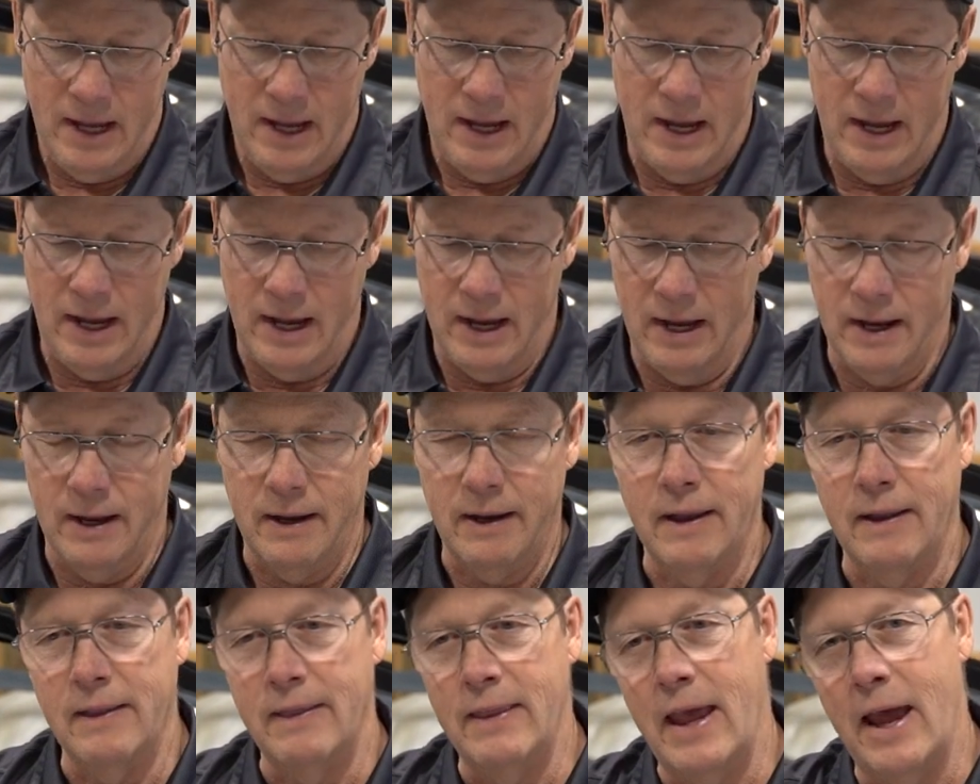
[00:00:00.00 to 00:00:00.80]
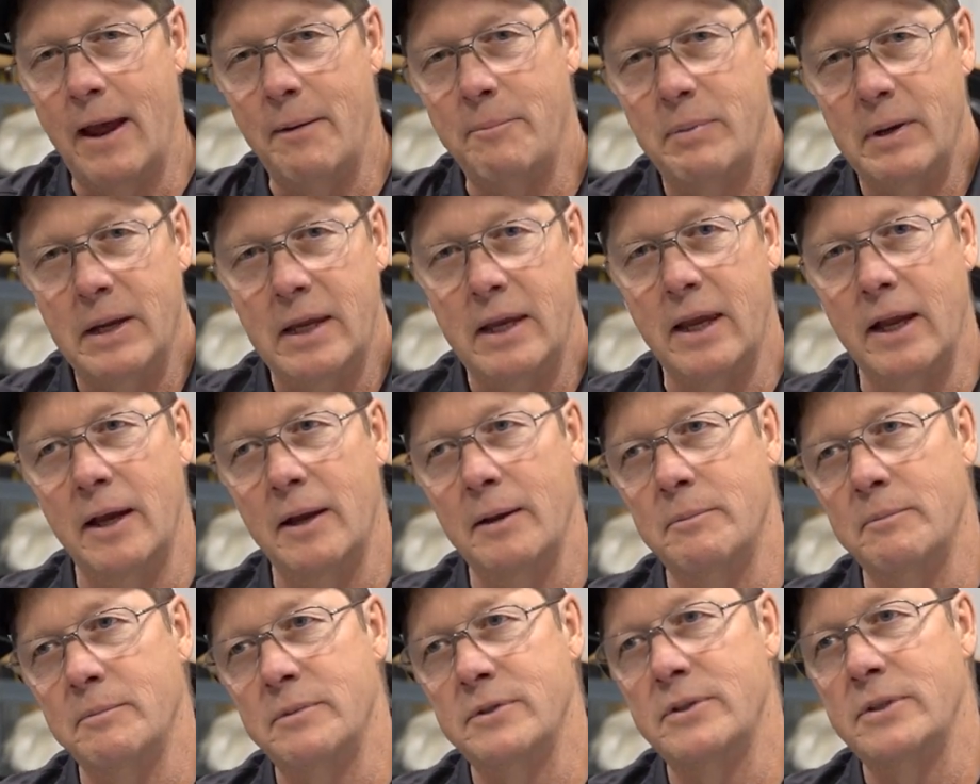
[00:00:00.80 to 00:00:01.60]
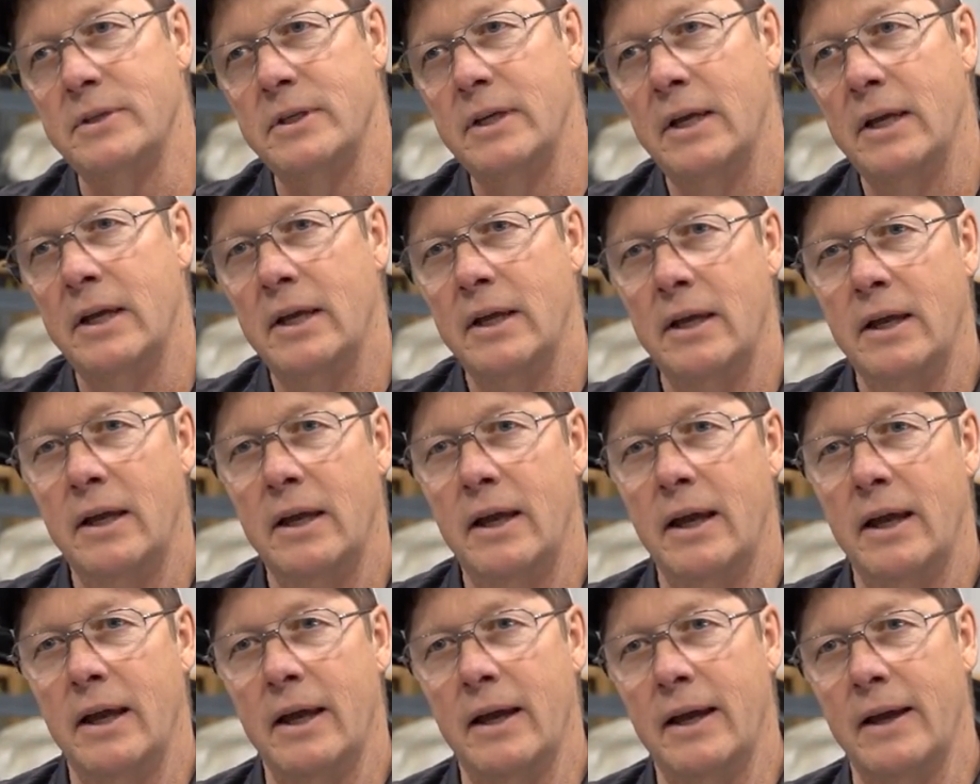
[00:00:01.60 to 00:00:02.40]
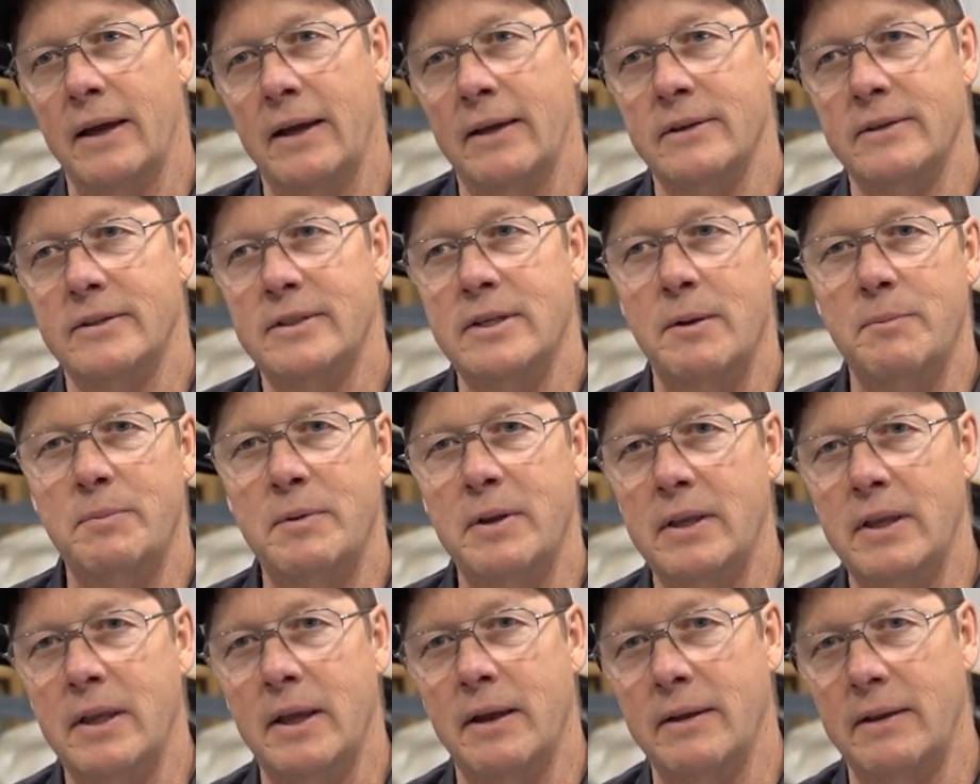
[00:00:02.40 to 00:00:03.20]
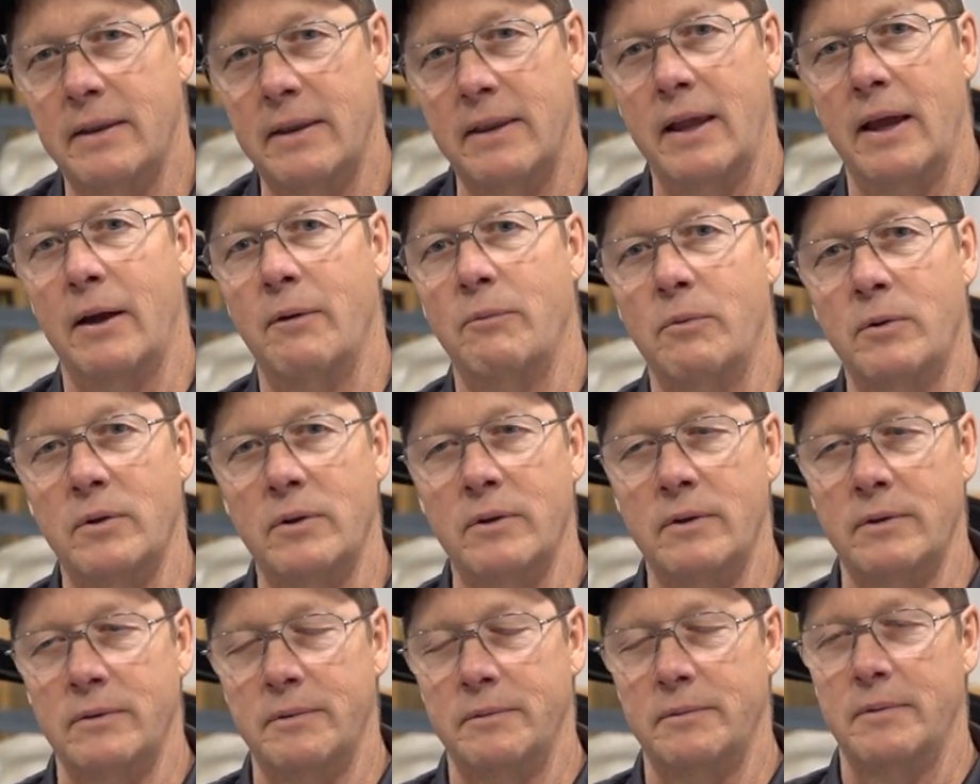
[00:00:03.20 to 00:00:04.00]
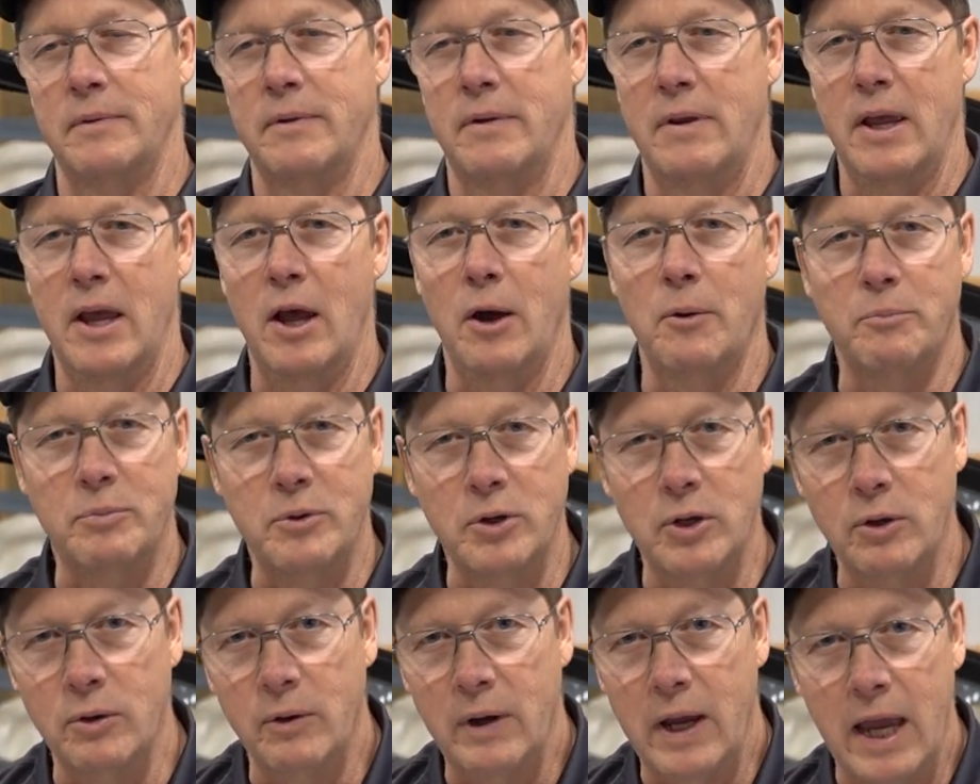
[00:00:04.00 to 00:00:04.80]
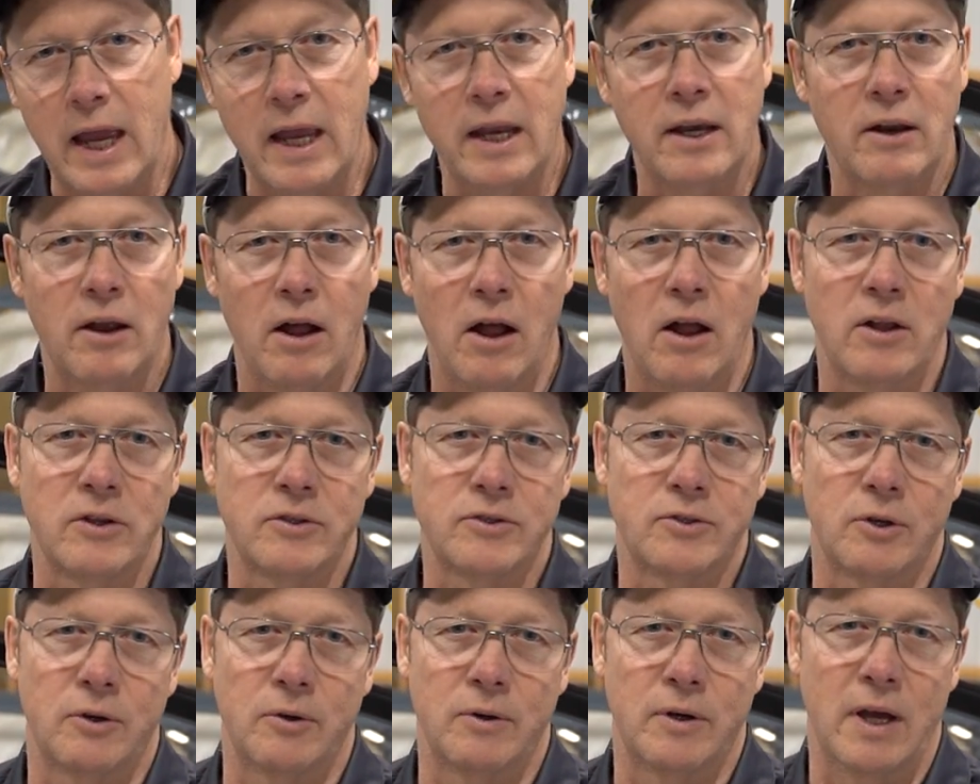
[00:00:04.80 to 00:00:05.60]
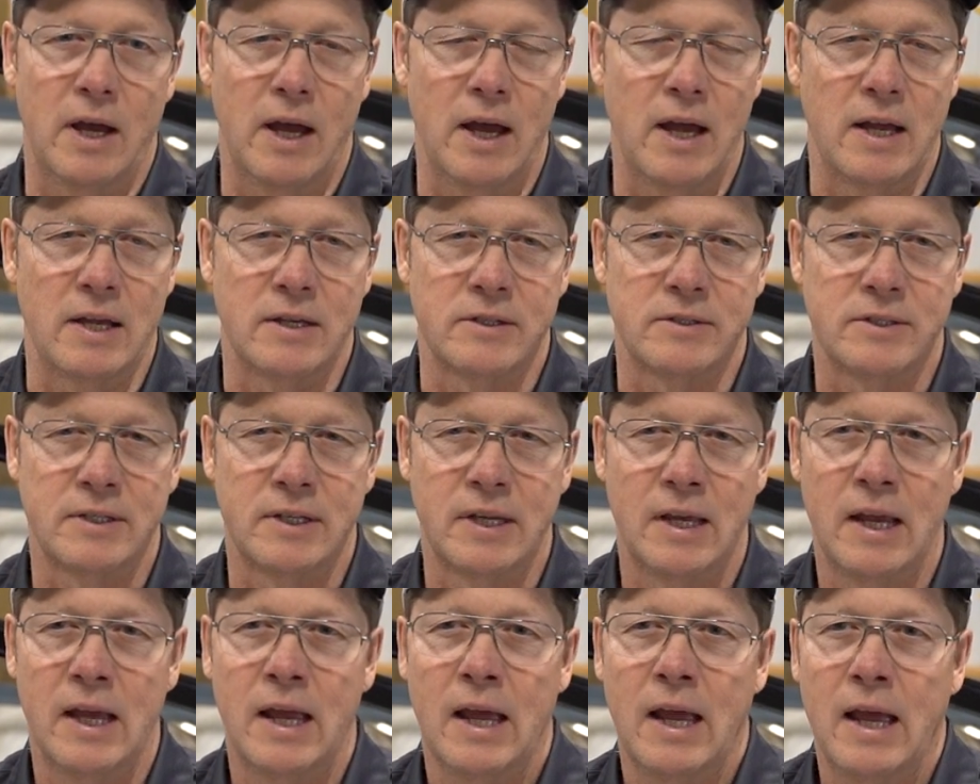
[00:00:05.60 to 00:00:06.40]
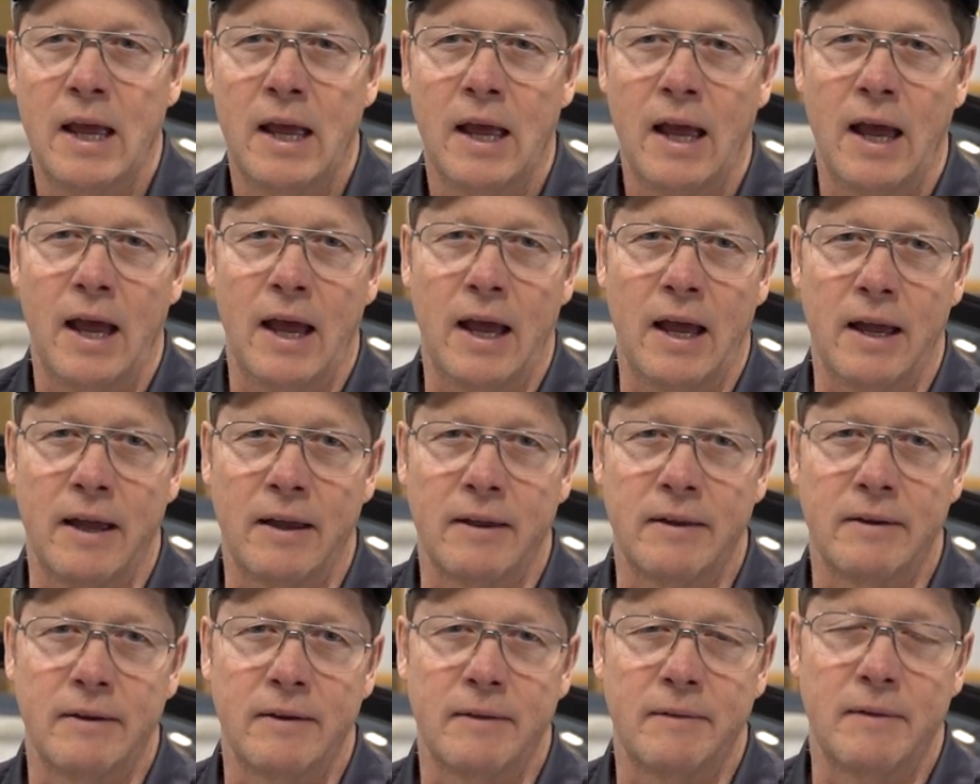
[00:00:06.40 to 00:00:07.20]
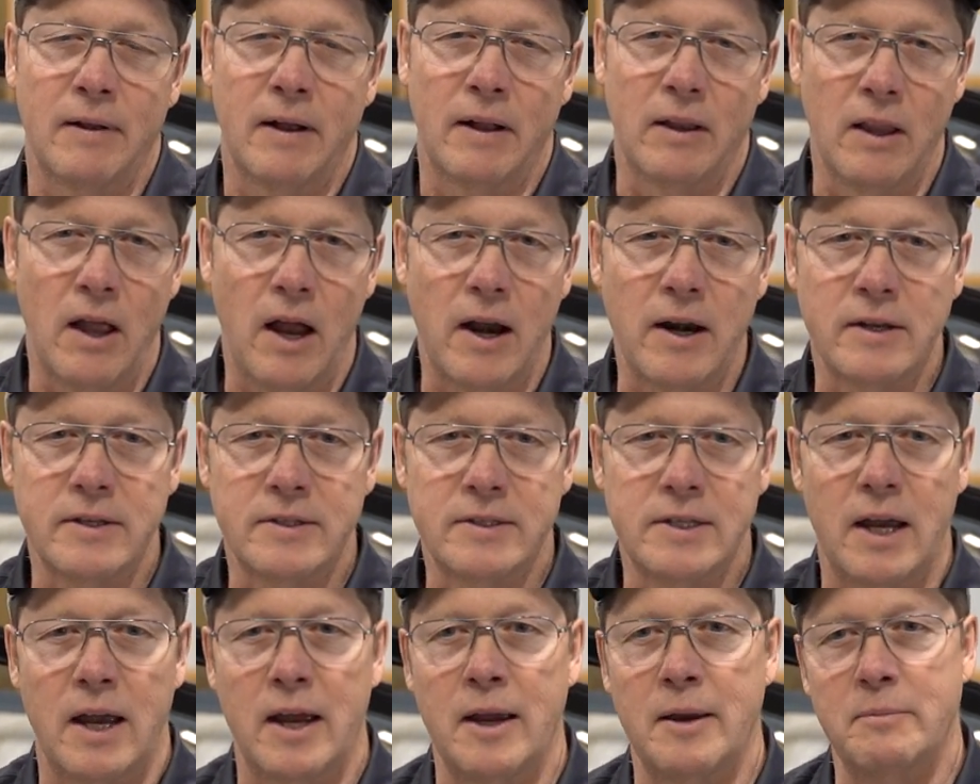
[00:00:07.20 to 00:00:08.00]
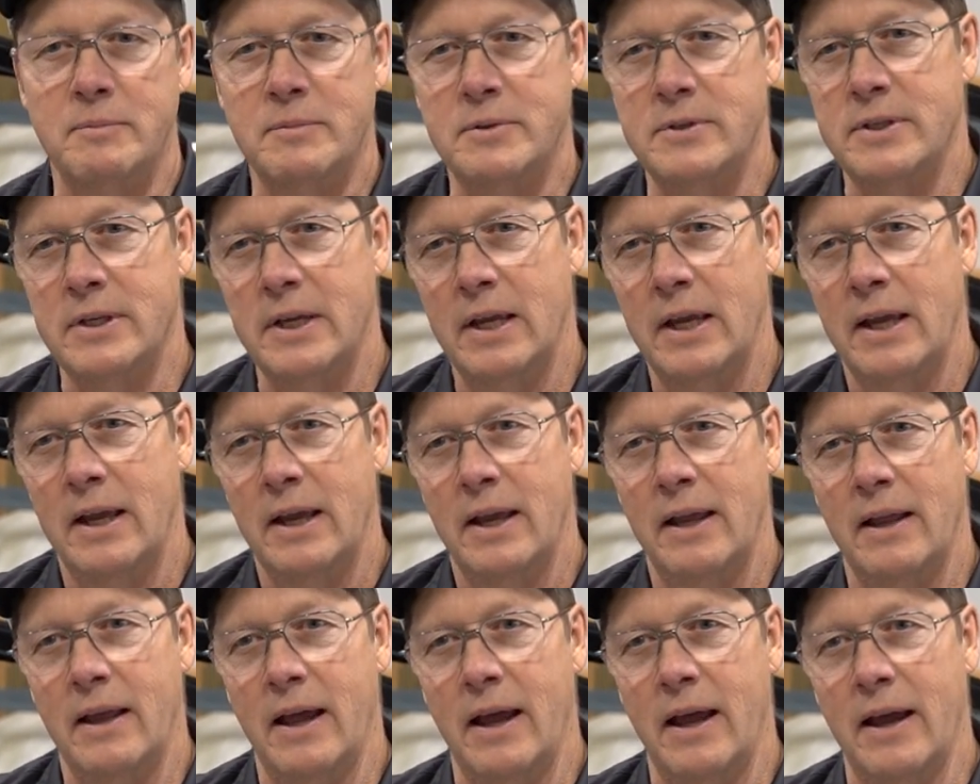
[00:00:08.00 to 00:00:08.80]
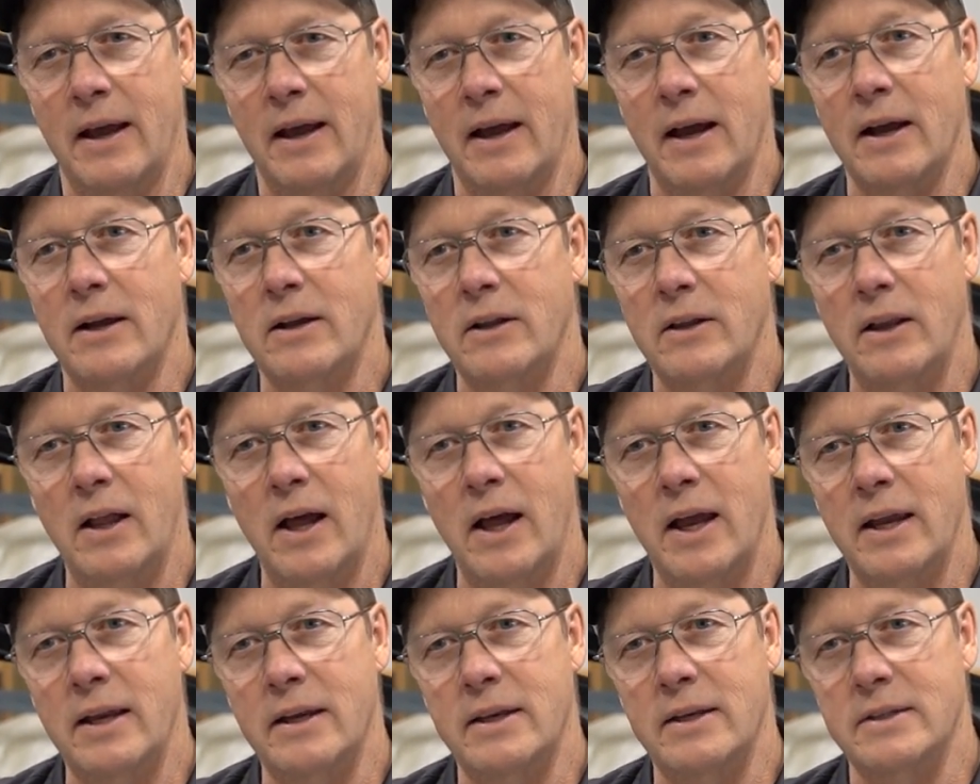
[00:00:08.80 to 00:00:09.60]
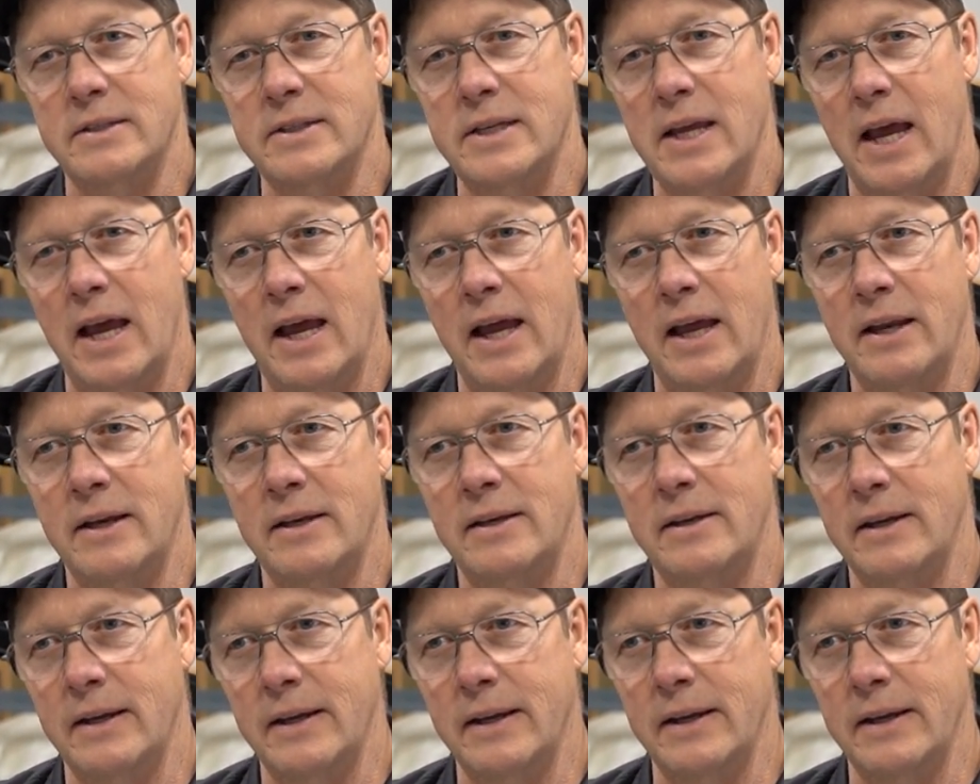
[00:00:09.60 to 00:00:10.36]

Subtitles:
And that becomes something that will help you and also us. A lot of times a client has had